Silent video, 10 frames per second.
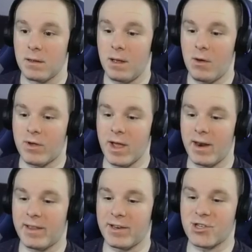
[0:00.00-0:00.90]
Oh god,
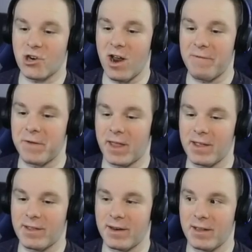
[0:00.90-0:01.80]
it's in traffic,
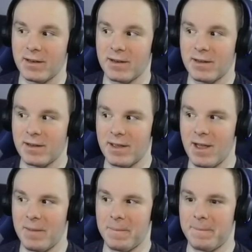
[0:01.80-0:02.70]
isn't it?
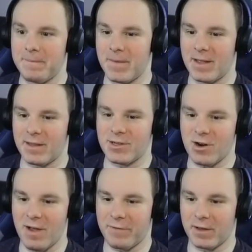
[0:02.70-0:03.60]
Yep. It's in
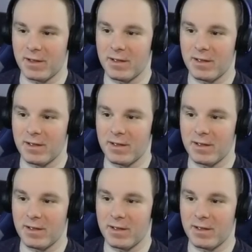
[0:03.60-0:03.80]
traffic.